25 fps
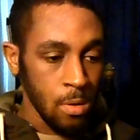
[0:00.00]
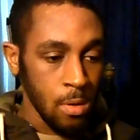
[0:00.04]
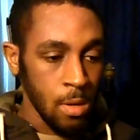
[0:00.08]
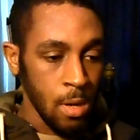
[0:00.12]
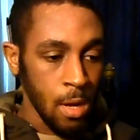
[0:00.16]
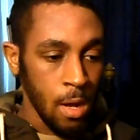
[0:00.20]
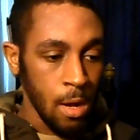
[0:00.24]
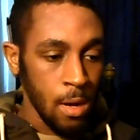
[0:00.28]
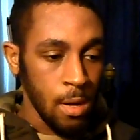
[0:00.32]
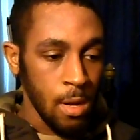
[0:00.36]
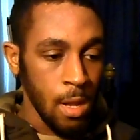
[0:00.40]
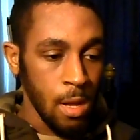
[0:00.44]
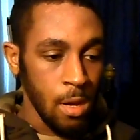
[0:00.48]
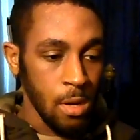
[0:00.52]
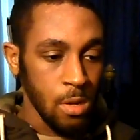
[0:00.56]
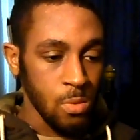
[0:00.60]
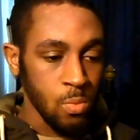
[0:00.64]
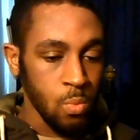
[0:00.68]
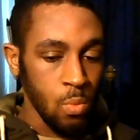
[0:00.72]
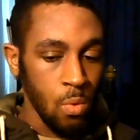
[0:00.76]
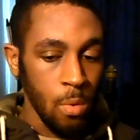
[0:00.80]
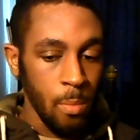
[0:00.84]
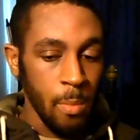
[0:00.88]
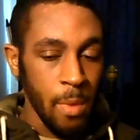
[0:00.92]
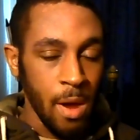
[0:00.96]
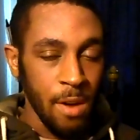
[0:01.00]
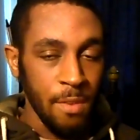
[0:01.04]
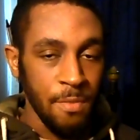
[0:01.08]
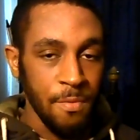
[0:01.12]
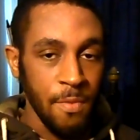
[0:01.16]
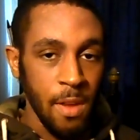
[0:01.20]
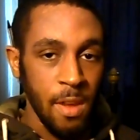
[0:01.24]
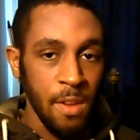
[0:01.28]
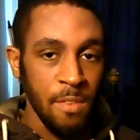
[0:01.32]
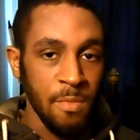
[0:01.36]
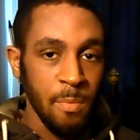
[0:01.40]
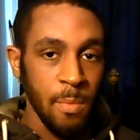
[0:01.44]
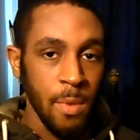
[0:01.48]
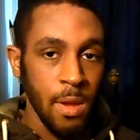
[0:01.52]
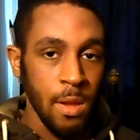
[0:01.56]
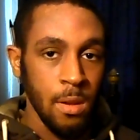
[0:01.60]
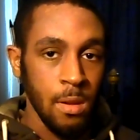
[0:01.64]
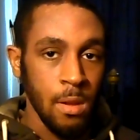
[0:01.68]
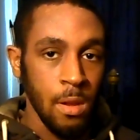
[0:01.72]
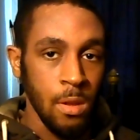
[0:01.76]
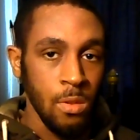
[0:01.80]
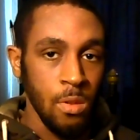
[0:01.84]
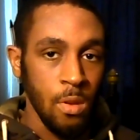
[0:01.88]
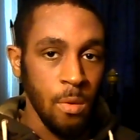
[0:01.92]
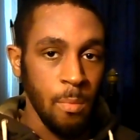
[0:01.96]
So now let us walk by faith,
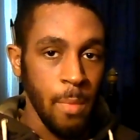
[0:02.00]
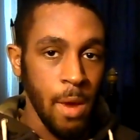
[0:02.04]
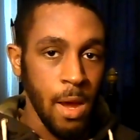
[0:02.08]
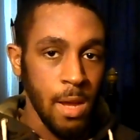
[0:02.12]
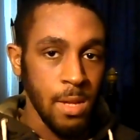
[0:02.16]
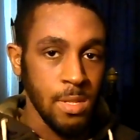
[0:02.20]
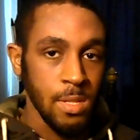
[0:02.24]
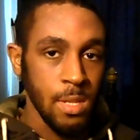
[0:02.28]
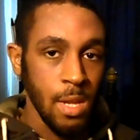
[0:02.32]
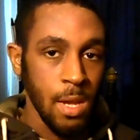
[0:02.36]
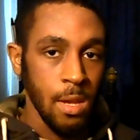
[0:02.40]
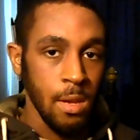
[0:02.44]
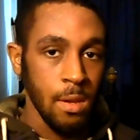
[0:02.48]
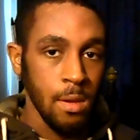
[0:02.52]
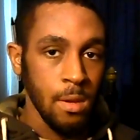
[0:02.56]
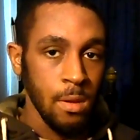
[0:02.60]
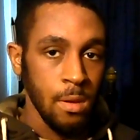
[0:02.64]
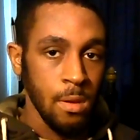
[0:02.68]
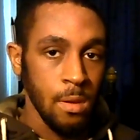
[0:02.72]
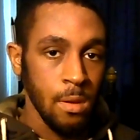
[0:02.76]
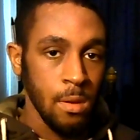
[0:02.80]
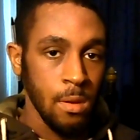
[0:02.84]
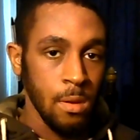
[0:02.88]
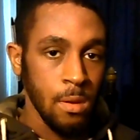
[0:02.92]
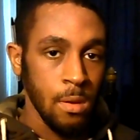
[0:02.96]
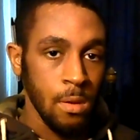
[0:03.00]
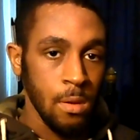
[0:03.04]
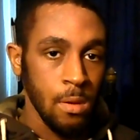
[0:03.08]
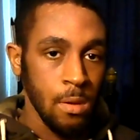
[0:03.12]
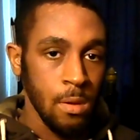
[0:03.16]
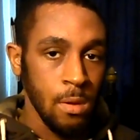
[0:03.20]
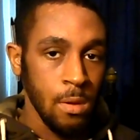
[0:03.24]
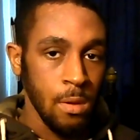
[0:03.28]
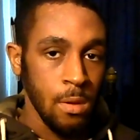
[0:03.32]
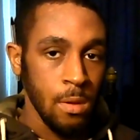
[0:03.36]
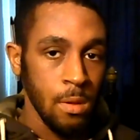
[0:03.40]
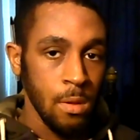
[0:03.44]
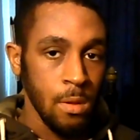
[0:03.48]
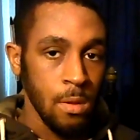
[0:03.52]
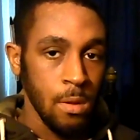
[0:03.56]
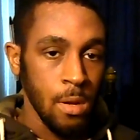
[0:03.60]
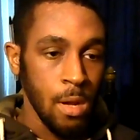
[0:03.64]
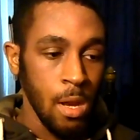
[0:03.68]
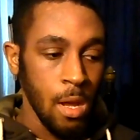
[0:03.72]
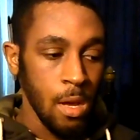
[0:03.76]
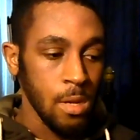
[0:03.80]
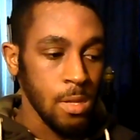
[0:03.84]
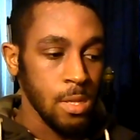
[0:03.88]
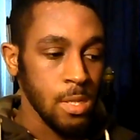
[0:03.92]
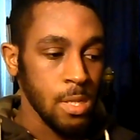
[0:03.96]
man, and not by sight.
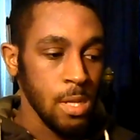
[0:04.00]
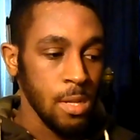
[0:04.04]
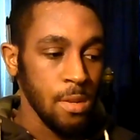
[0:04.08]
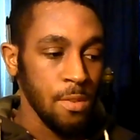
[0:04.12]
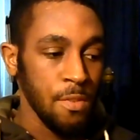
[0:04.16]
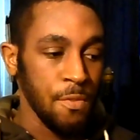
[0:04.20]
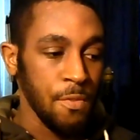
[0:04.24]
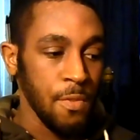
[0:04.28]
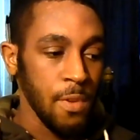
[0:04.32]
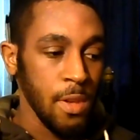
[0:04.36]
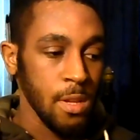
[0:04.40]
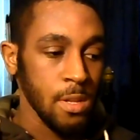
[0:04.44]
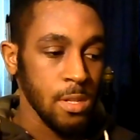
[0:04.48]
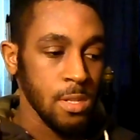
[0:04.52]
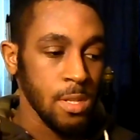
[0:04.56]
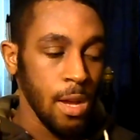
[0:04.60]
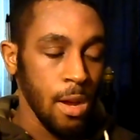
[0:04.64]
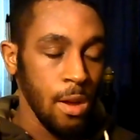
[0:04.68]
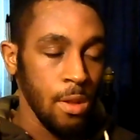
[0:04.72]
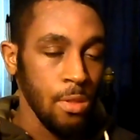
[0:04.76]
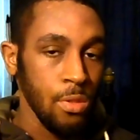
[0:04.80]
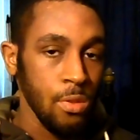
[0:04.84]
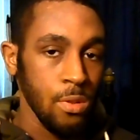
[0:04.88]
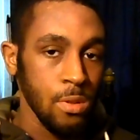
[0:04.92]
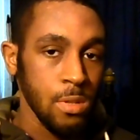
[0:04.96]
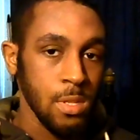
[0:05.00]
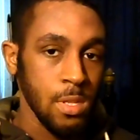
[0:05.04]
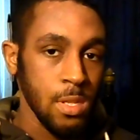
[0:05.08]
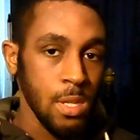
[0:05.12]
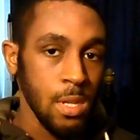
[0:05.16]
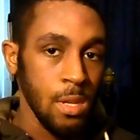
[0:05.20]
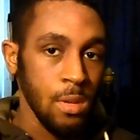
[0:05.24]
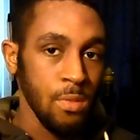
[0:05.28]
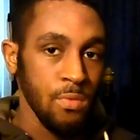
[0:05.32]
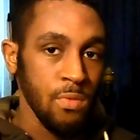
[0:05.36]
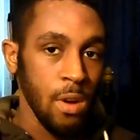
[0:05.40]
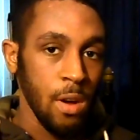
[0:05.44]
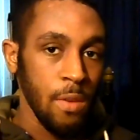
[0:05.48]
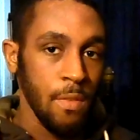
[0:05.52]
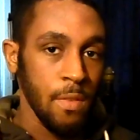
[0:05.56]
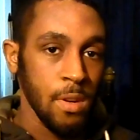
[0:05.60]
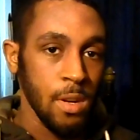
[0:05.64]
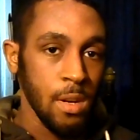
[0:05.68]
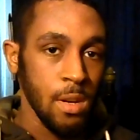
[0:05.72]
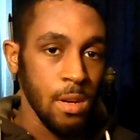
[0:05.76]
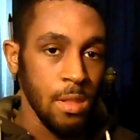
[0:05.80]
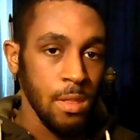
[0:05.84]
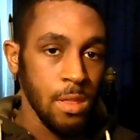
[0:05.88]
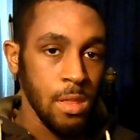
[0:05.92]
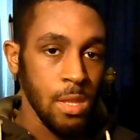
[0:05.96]
Let us see the things that are not seen
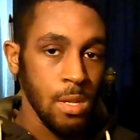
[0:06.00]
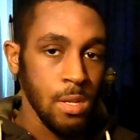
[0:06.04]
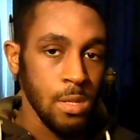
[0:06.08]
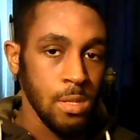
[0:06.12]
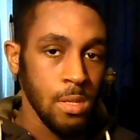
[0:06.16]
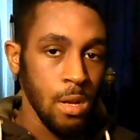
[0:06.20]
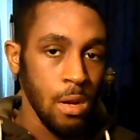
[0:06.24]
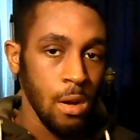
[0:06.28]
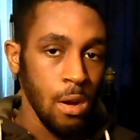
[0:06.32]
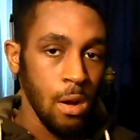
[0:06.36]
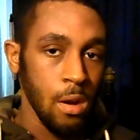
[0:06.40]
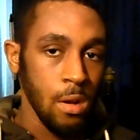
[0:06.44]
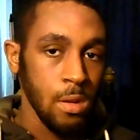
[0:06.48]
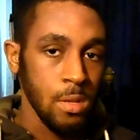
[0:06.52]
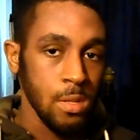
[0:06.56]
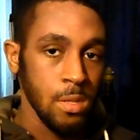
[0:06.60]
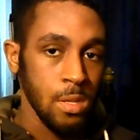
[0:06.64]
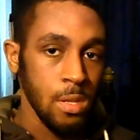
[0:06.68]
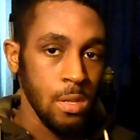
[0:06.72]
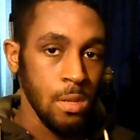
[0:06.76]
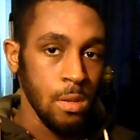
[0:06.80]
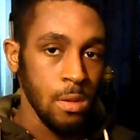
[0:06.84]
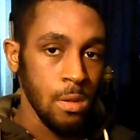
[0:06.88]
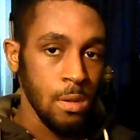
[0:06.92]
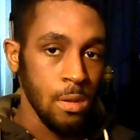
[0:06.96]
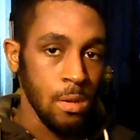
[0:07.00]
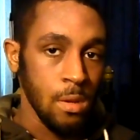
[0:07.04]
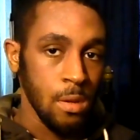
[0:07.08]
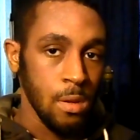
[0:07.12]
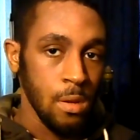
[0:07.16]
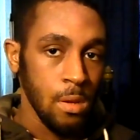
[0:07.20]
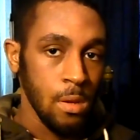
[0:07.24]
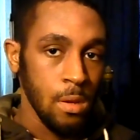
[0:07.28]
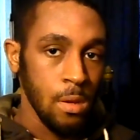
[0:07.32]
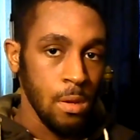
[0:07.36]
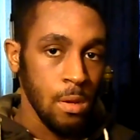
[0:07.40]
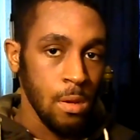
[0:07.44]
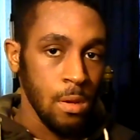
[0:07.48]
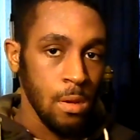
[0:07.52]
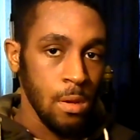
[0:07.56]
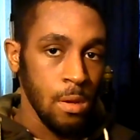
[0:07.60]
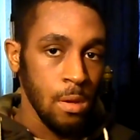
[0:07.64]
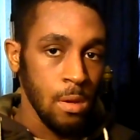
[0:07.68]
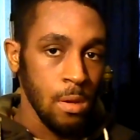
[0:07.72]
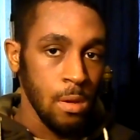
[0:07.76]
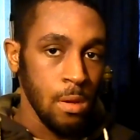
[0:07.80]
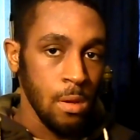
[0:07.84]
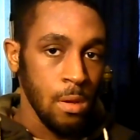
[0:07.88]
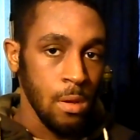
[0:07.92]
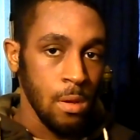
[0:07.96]
rather than the things that are seen.
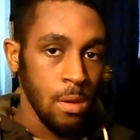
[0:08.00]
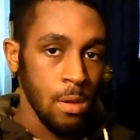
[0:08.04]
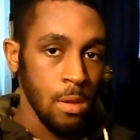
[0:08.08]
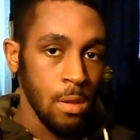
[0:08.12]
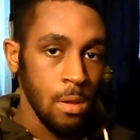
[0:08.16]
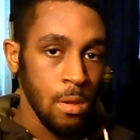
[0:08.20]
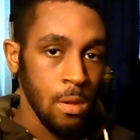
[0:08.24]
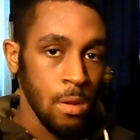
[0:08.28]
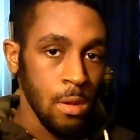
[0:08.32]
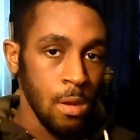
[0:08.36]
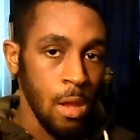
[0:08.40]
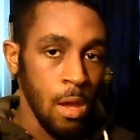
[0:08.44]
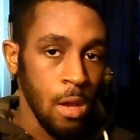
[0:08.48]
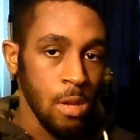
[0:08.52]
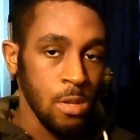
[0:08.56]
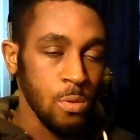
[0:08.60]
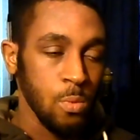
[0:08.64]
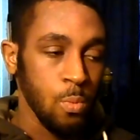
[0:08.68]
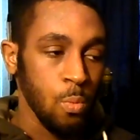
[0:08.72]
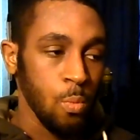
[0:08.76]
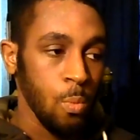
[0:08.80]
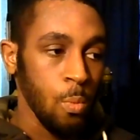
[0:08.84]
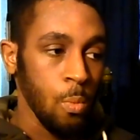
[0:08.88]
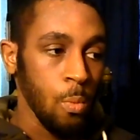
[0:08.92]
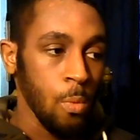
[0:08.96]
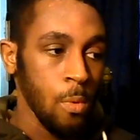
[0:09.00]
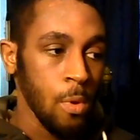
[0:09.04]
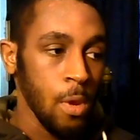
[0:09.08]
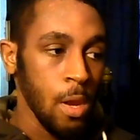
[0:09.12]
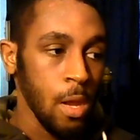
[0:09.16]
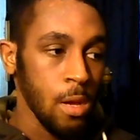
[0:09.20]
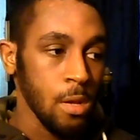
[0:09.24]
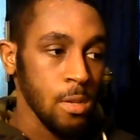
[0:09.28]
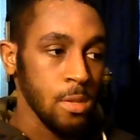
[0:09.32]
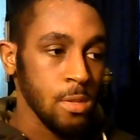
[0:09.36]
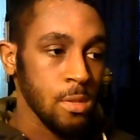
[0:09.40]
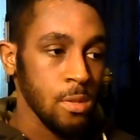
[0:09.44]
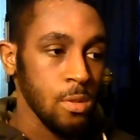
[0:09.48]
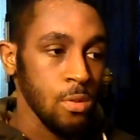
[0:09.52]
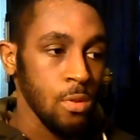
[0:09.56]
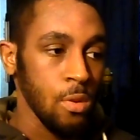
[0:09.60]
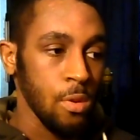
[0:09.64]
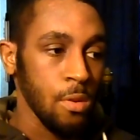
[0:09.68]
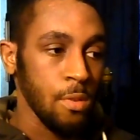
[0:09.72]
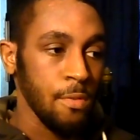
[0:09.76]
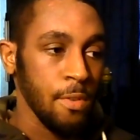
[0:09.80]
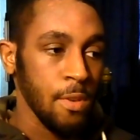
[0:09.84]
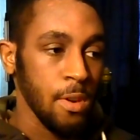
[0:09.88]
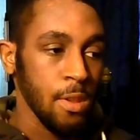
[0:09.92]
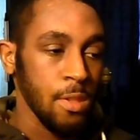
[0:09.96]
Let us
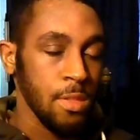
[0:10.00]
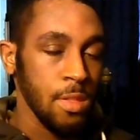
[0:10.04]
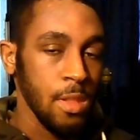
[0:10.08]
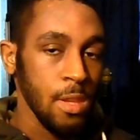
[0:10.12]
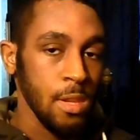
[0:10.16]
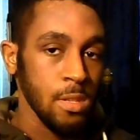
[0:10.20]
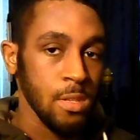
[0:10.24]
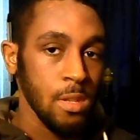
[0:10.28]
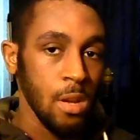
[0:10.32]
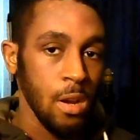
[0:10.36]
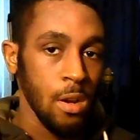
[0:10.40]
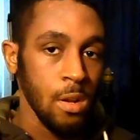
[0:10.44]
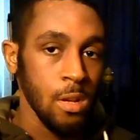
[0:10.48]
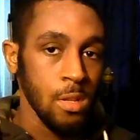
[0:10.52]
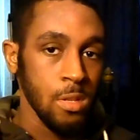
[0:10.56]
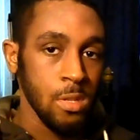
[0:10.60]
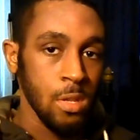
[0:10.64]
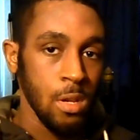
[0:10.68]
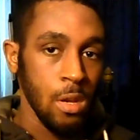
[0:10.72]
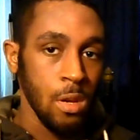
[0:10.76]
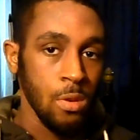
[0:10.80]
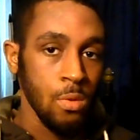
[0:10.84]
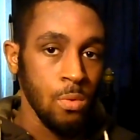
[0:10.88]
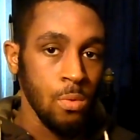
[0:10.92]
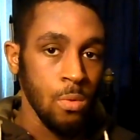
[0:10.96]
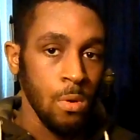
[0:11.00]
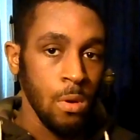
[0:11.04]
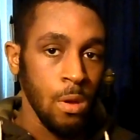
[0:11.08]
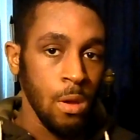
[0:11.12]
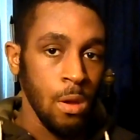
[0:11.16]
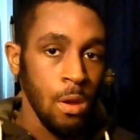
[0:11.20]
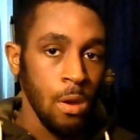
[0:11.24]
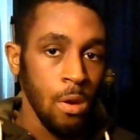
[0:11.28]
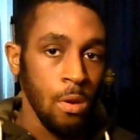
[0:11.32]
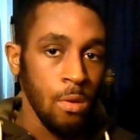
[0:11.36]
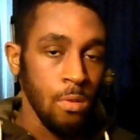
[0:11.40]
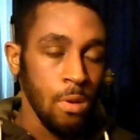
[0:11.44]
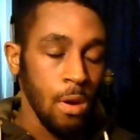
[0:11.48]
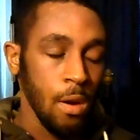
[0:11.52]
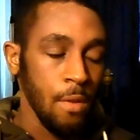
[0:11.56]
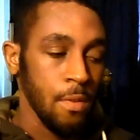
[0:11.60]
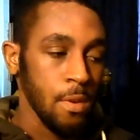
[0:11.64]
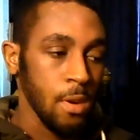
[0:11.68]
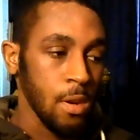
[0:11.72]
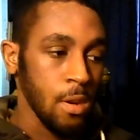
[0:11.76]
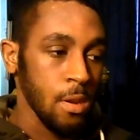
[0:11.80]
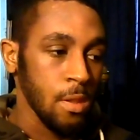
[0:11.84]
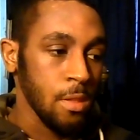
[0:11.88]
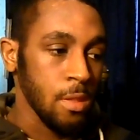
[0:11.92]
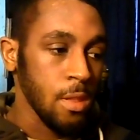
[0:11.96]
look for the things that are eternal
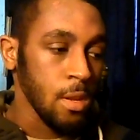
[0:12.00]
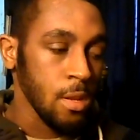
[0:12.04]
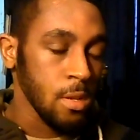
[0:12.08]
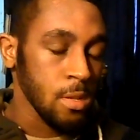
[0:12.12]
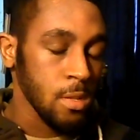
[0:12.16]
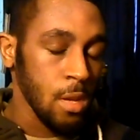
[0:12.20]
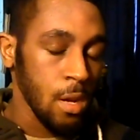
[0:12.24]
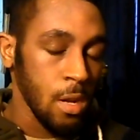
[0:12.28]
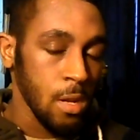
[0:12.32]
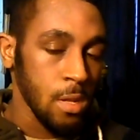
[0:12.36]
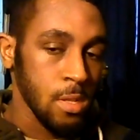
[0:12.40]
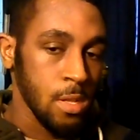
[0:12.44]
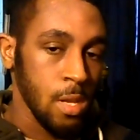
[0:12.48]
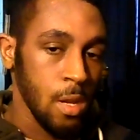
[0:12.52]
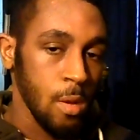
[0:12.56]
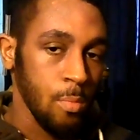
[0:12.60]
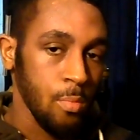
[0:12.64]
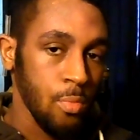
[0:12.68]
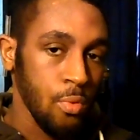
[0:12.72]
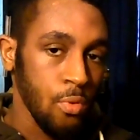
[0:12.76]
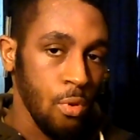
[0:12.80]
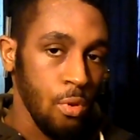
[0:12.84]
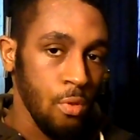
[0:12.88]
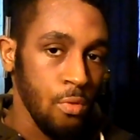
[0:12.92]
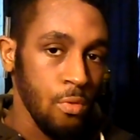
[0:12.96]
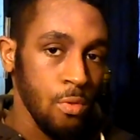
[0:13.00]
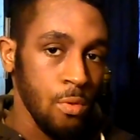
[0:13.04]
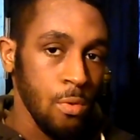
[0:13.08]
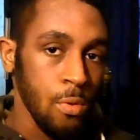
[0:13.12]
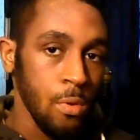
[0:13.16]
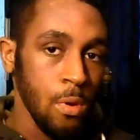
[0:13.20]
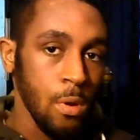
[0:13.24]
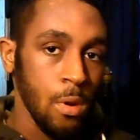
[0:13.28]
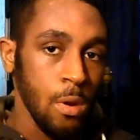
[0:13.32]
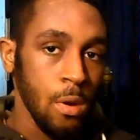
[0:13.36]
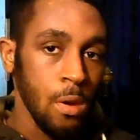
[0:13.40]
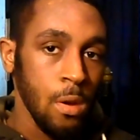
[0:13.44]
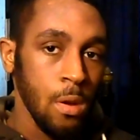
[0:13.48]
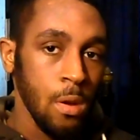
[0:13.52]
rather than the things that are temporal.